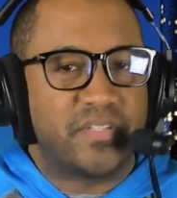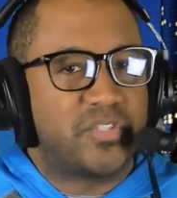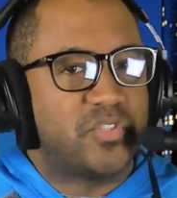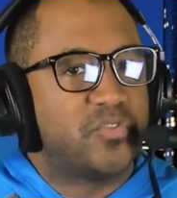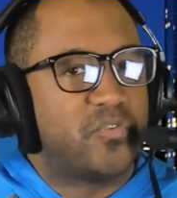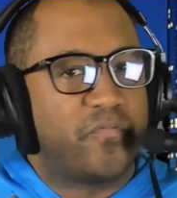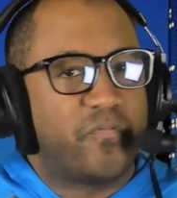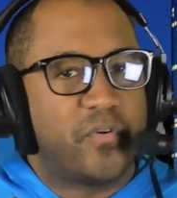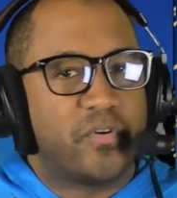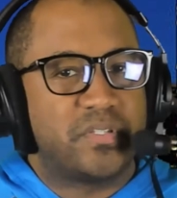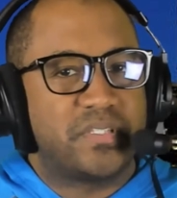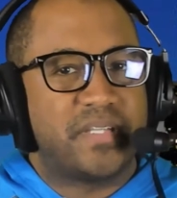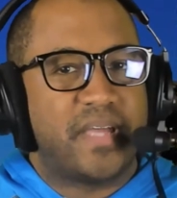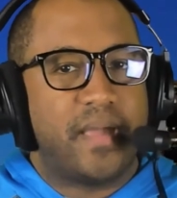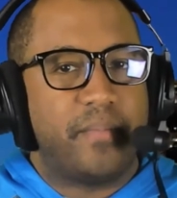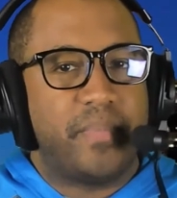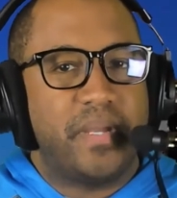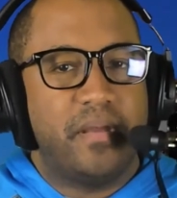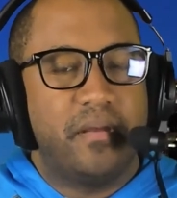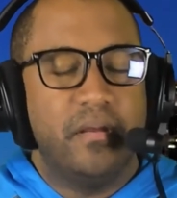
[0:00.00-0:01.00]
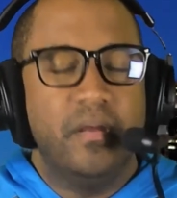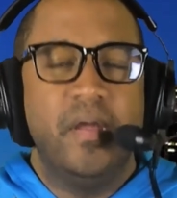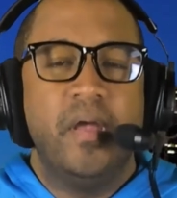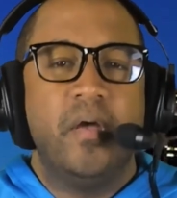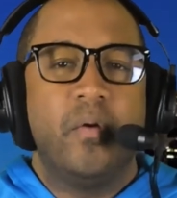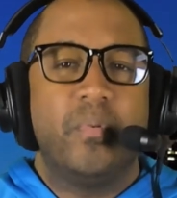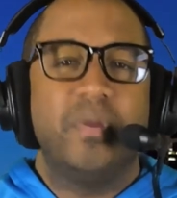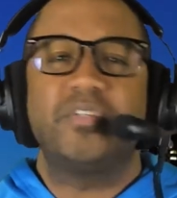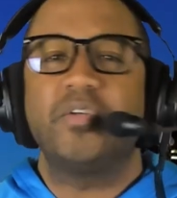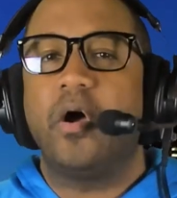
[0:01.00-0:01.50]
If this is your first time here,
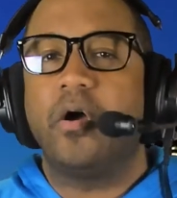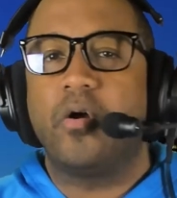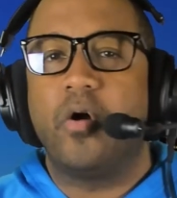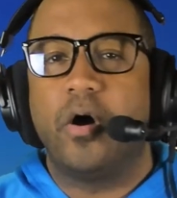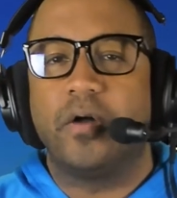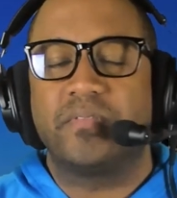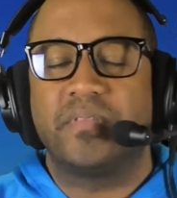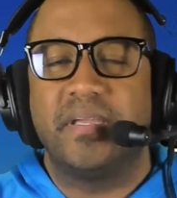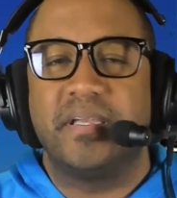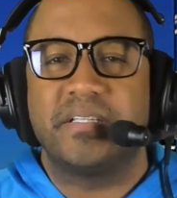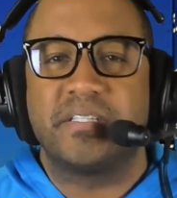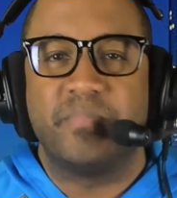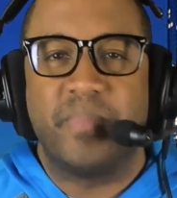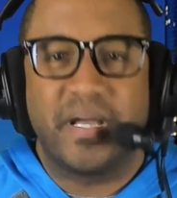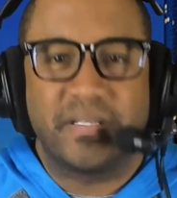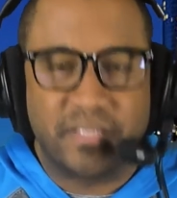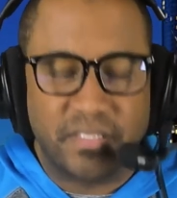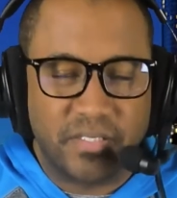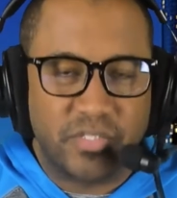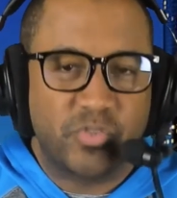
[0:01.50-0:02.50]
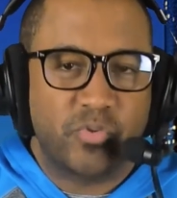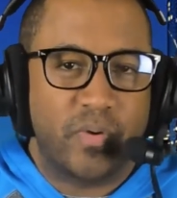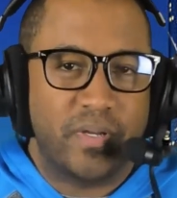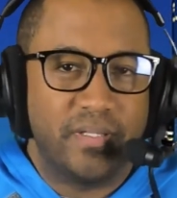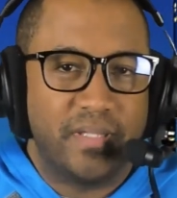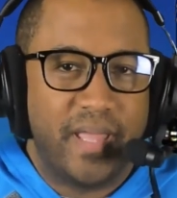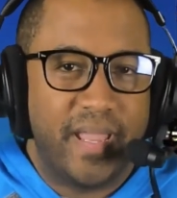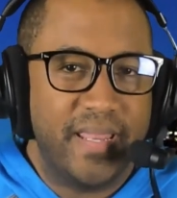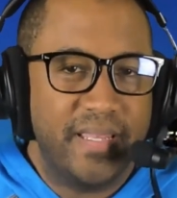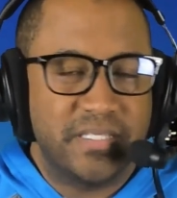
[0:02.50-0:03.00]
we talk all things about the
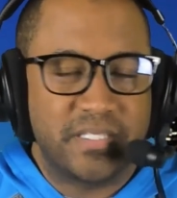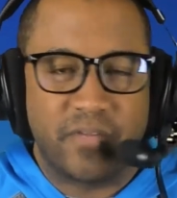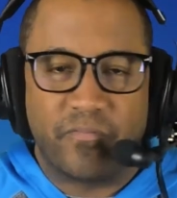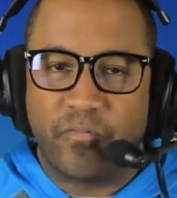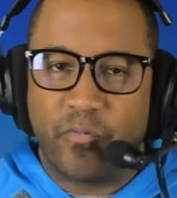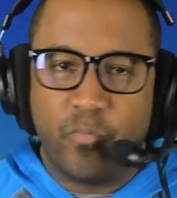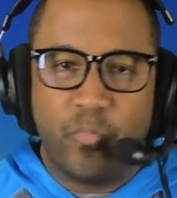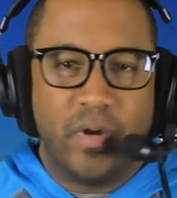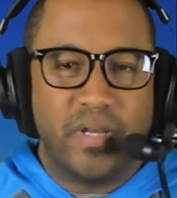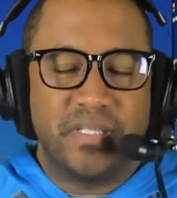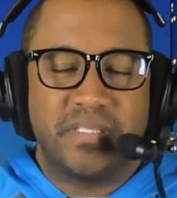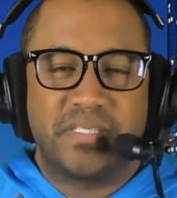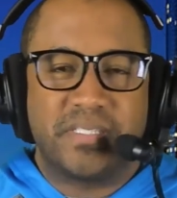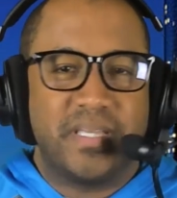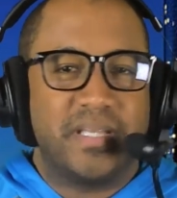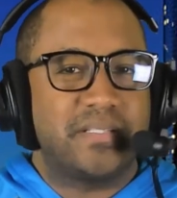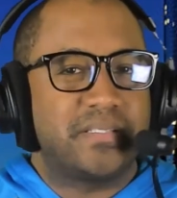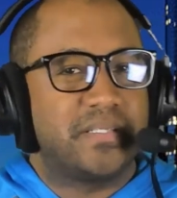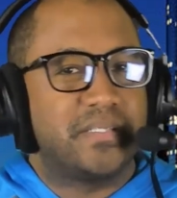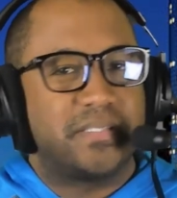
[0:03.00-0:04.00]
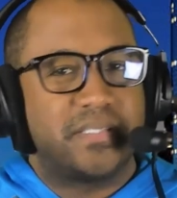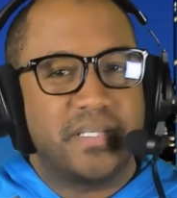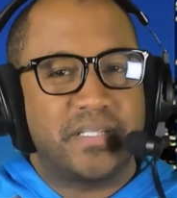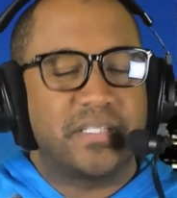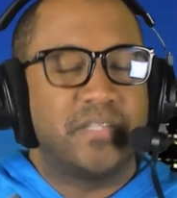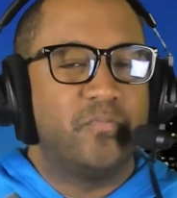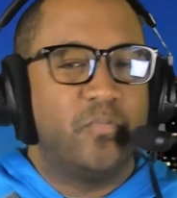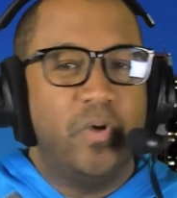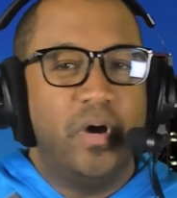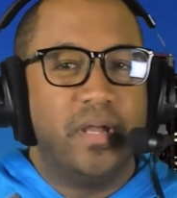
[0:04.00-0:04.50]
Detroit Lions, and from 1-6 to
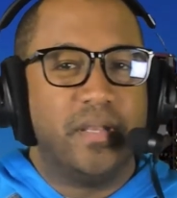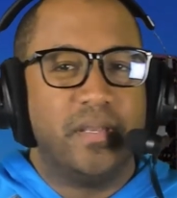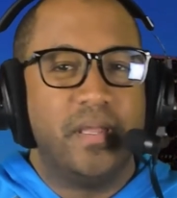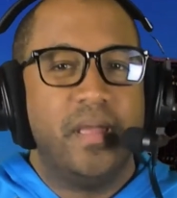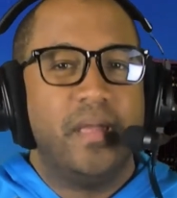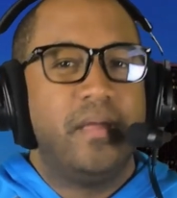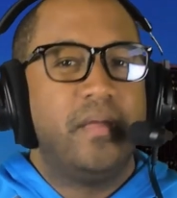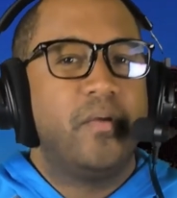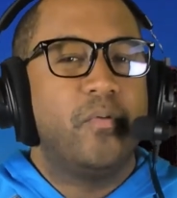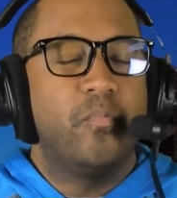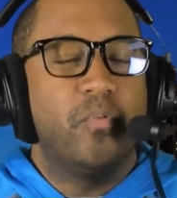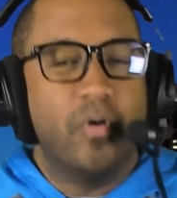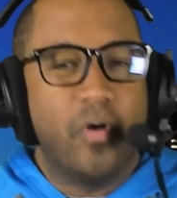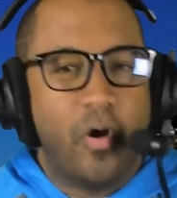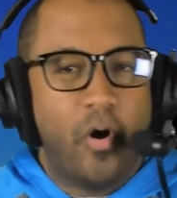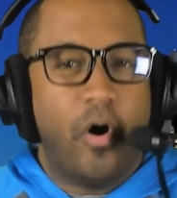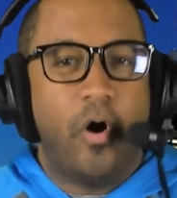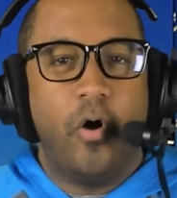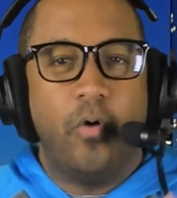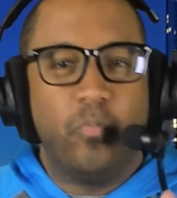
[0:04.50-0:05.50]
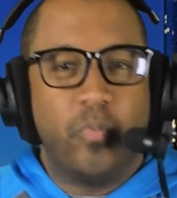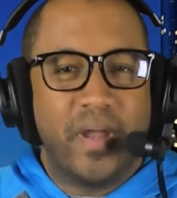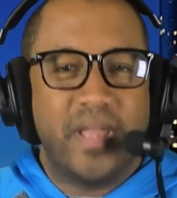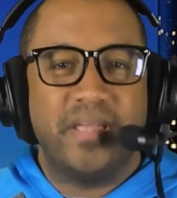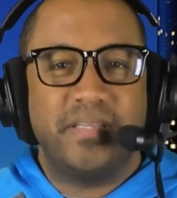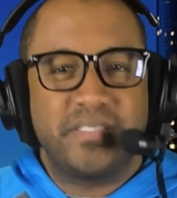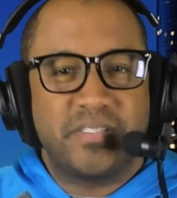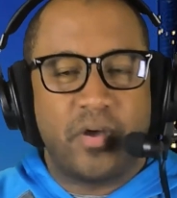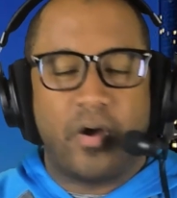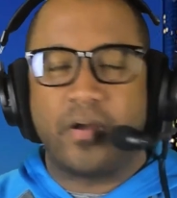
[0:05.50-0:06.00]
6-1, we're
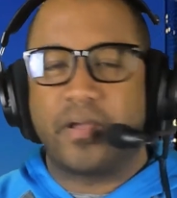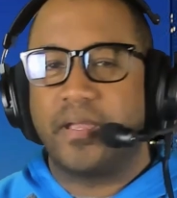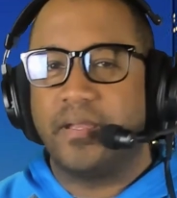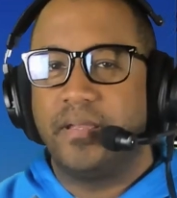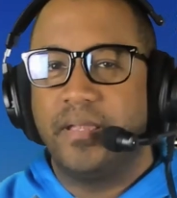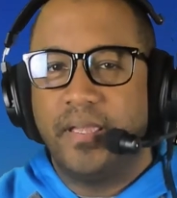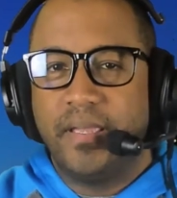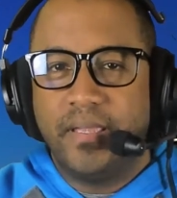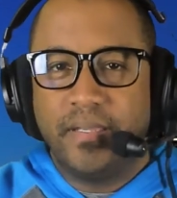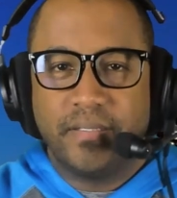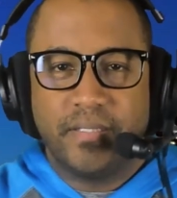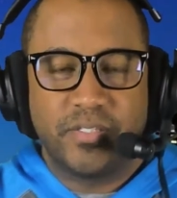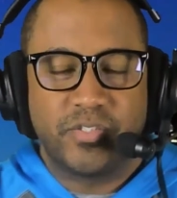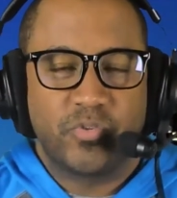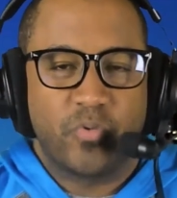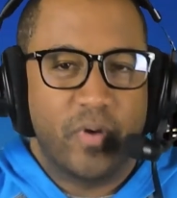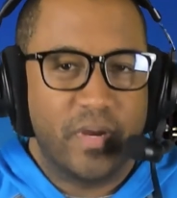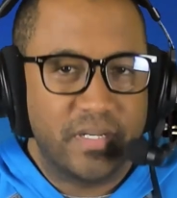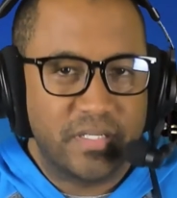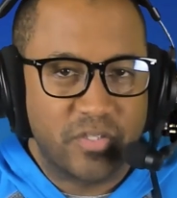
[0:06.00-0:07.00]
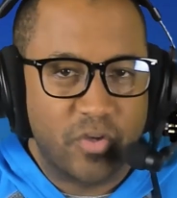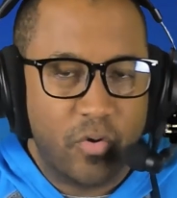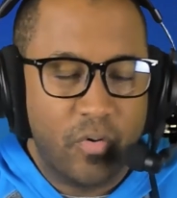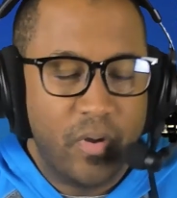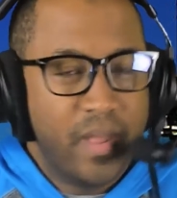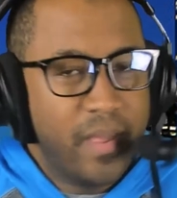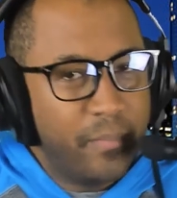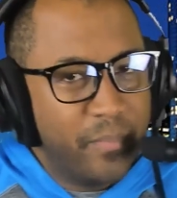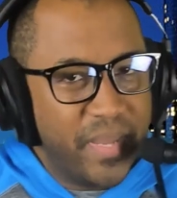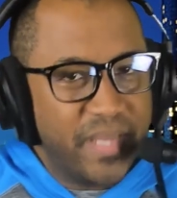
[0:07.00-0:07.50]
always talking Detroit.
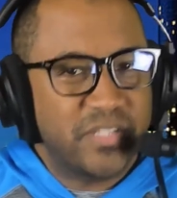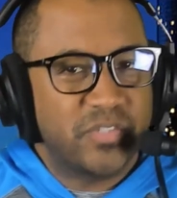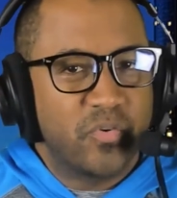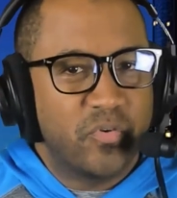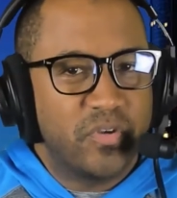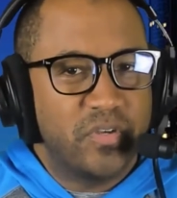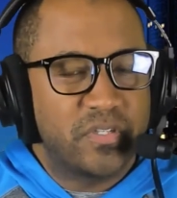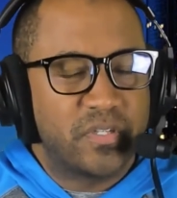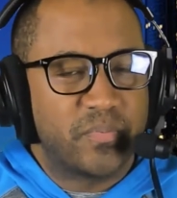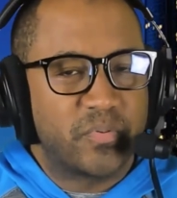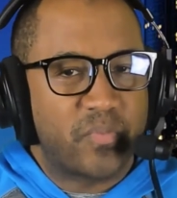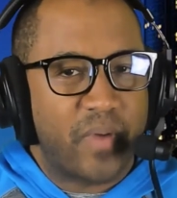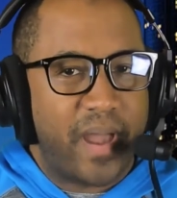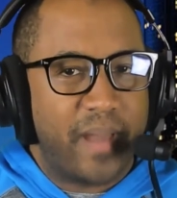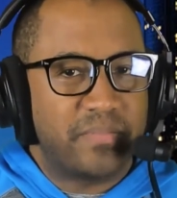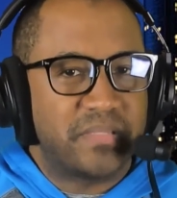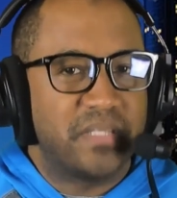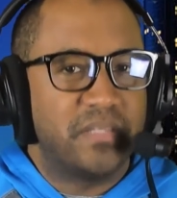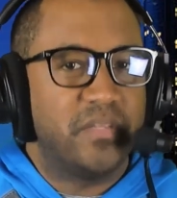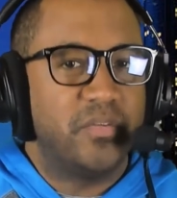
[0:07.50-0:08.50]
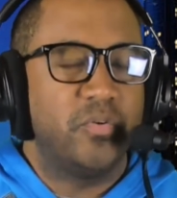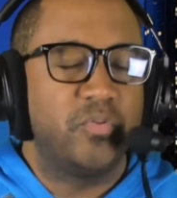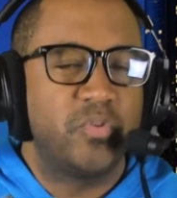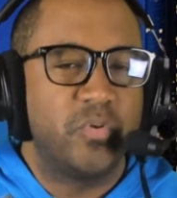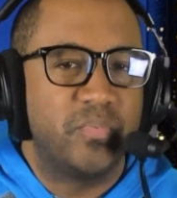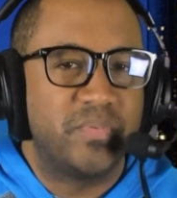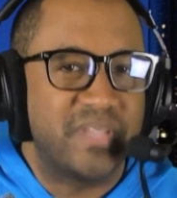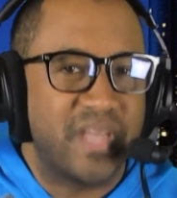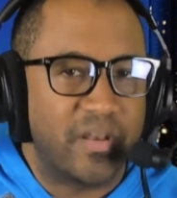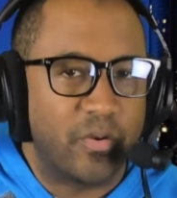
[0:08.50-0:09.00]
So make sure you subscribe to the
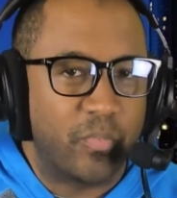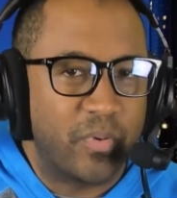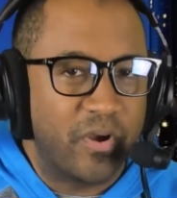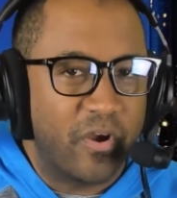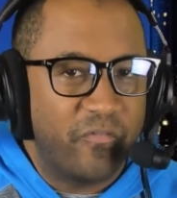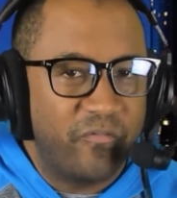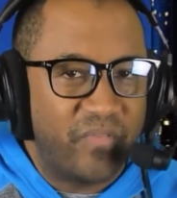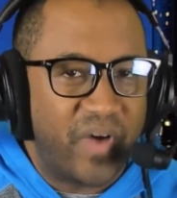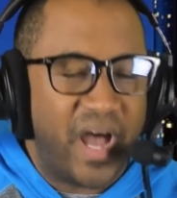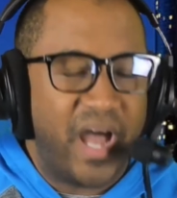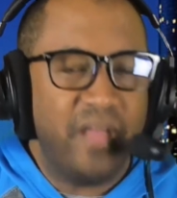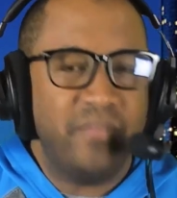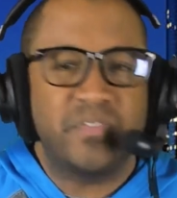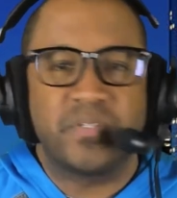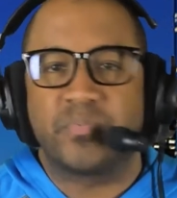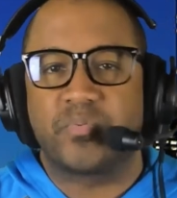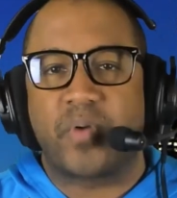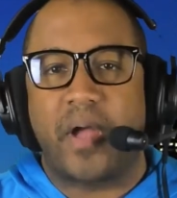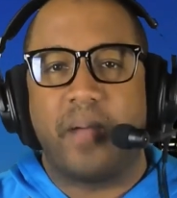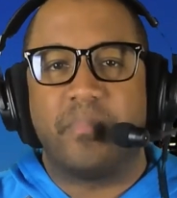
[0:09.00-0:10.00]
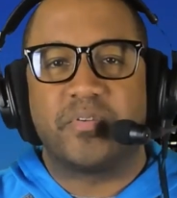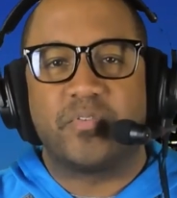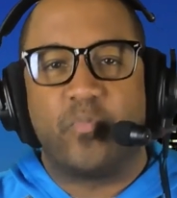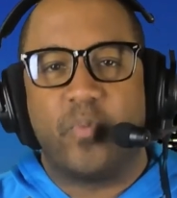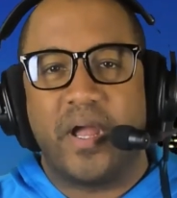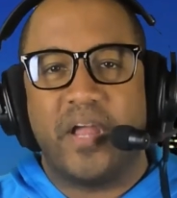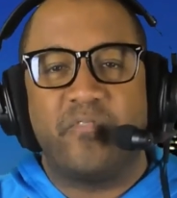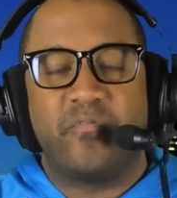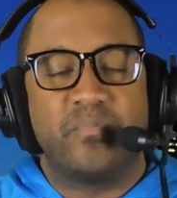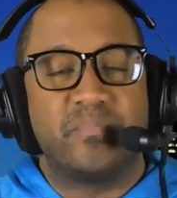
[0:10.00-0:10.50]
YouTube channel. We are 5
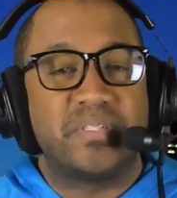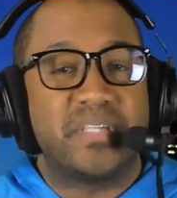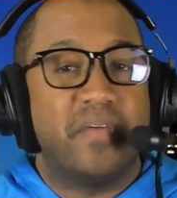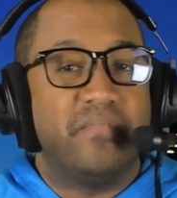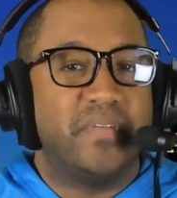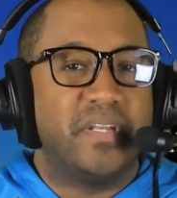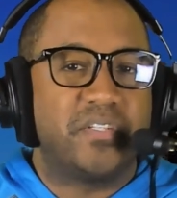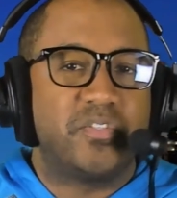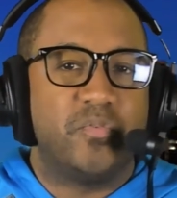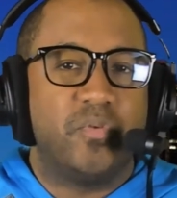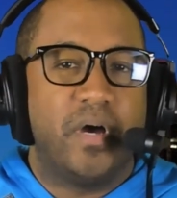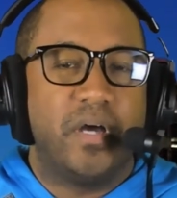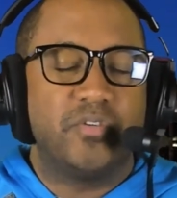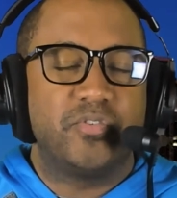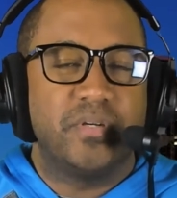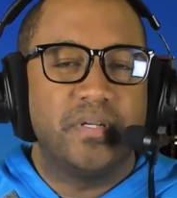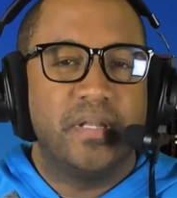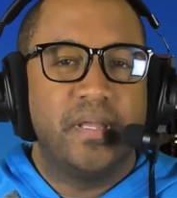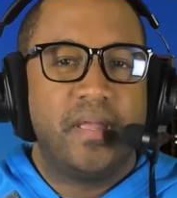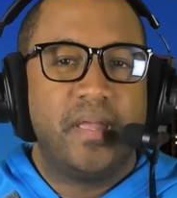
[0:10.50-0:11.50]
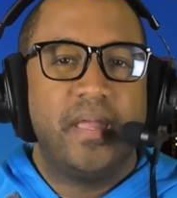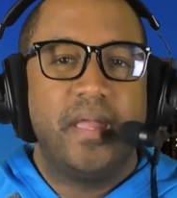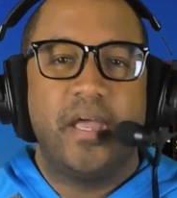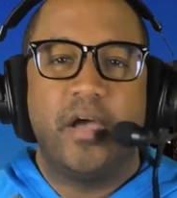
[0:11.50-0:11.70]
subscribers away from 7,200.